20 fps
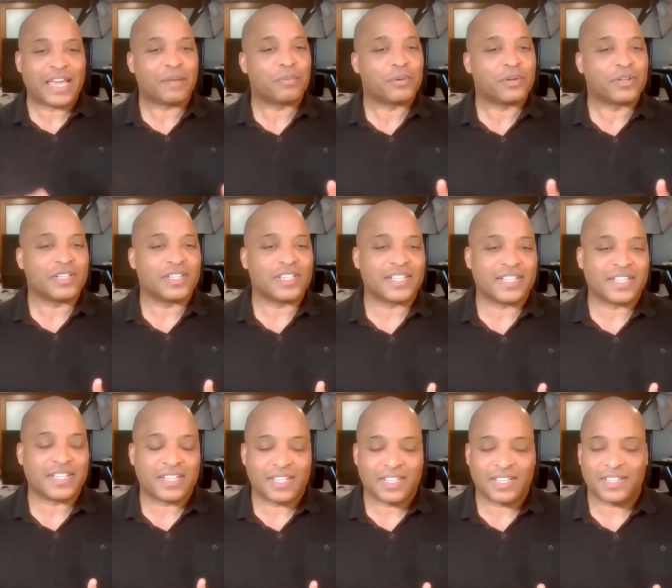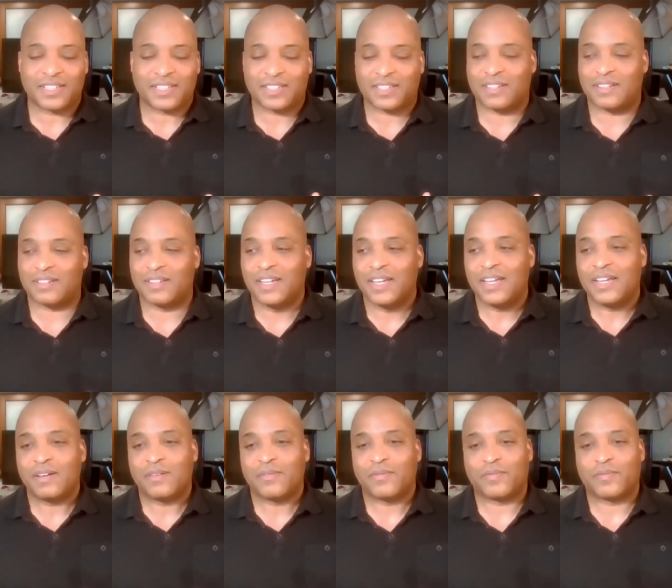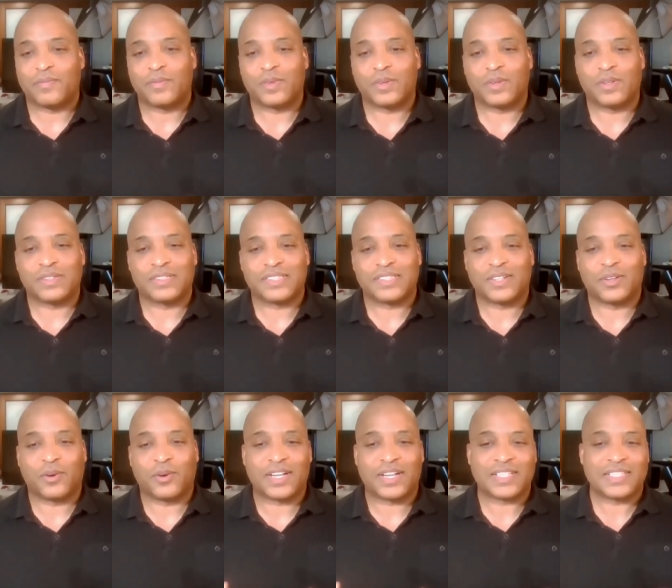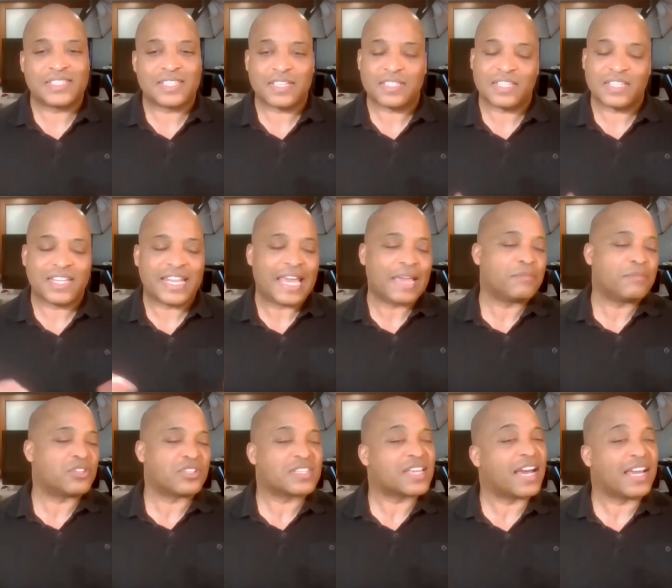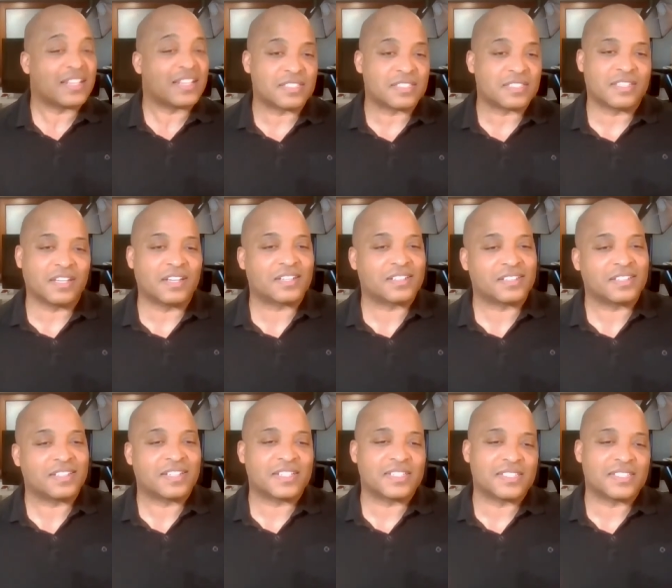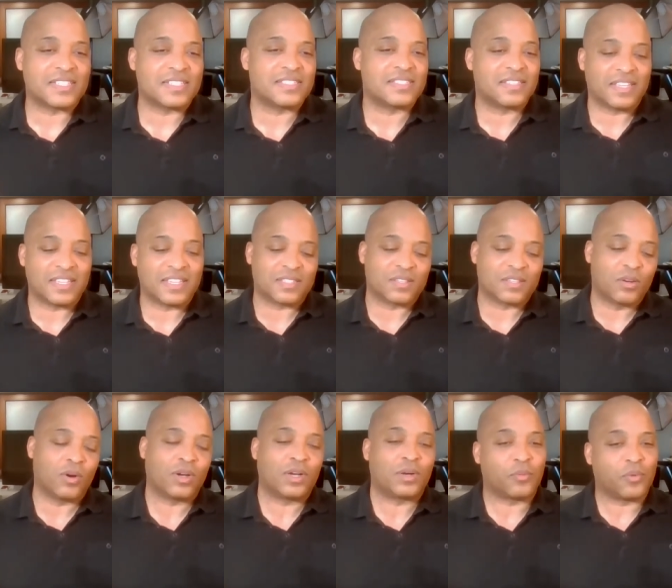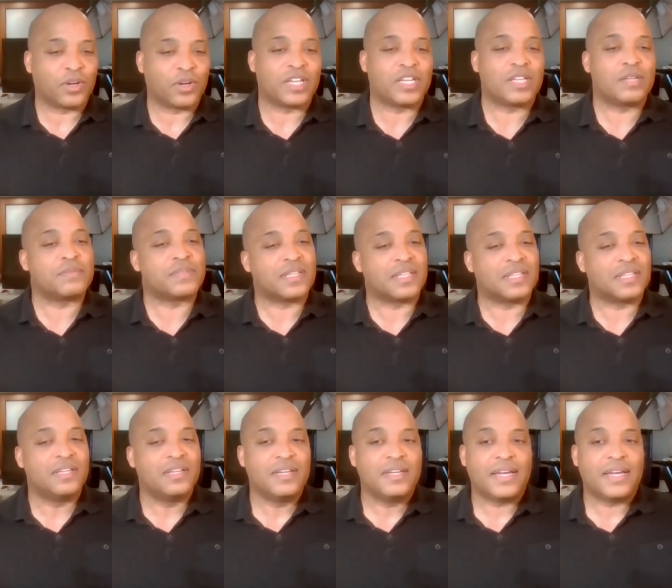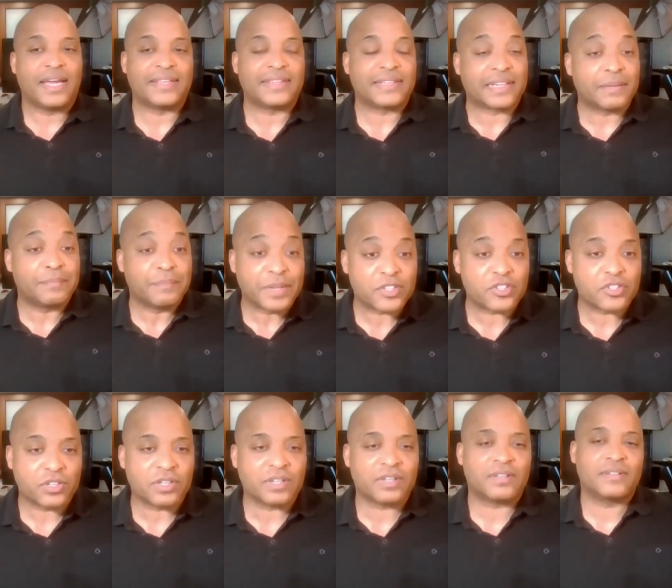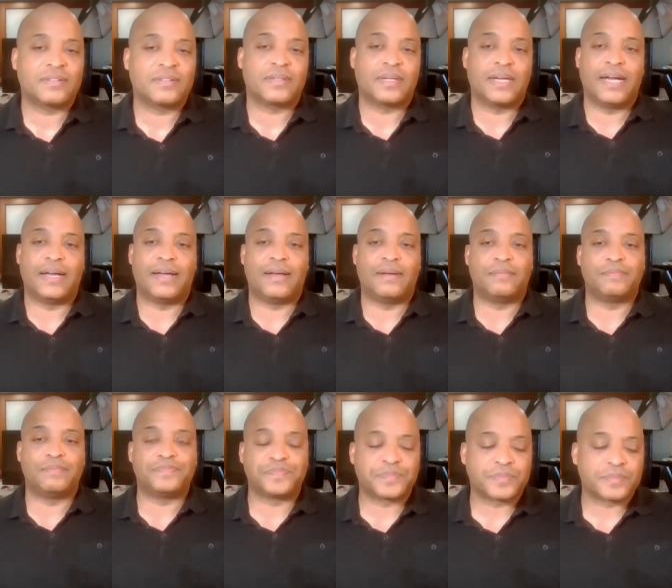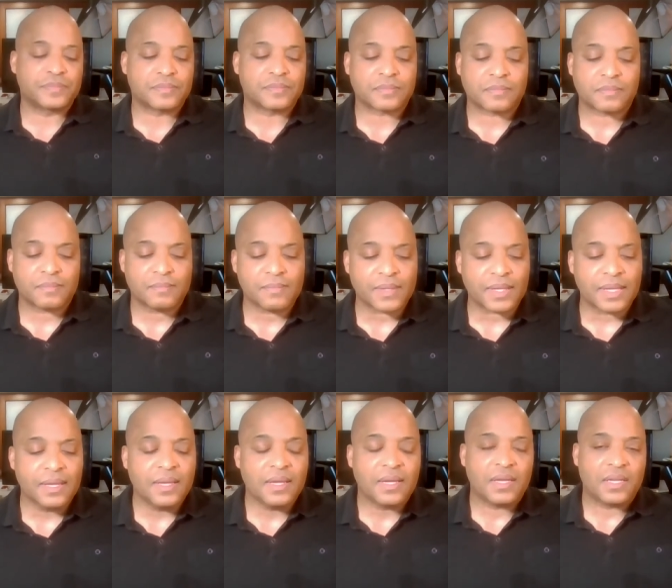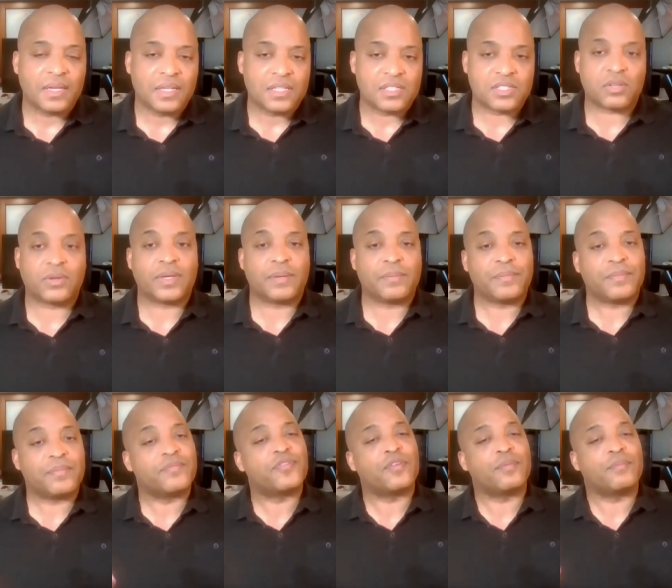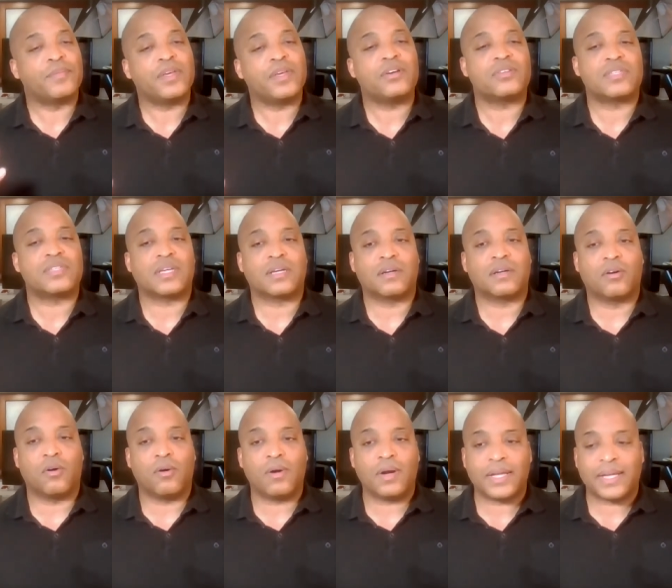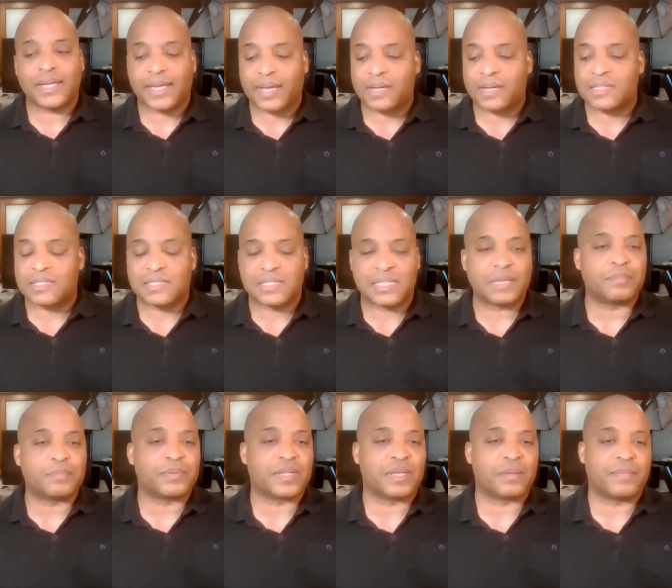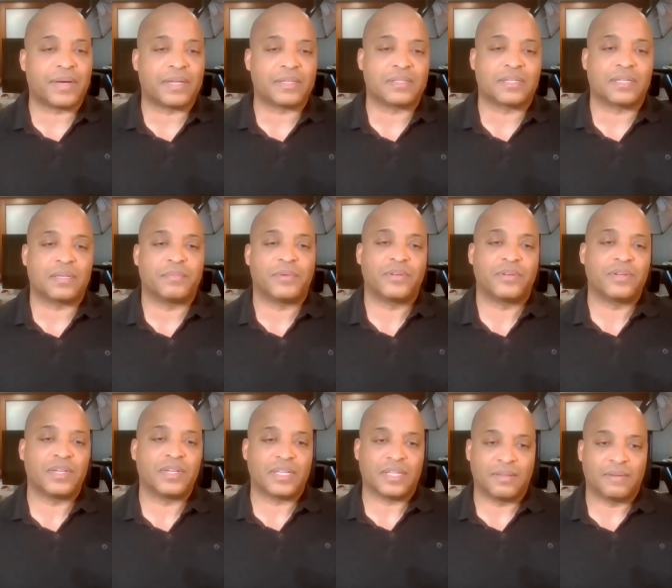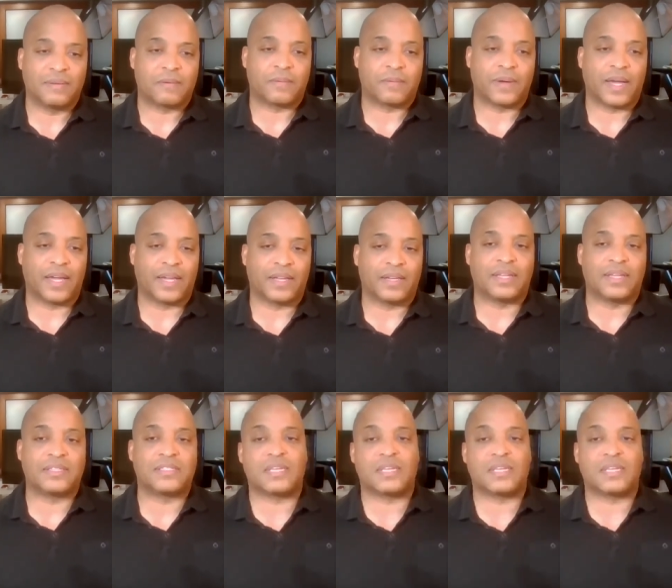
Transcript: neighborhood and, and uh, Gordon says the name just kind of stuck because he's he's Gordon Williams and and the commissioner. Um, so for music, Gordon cares deeply about the community, right? Mm-hmm.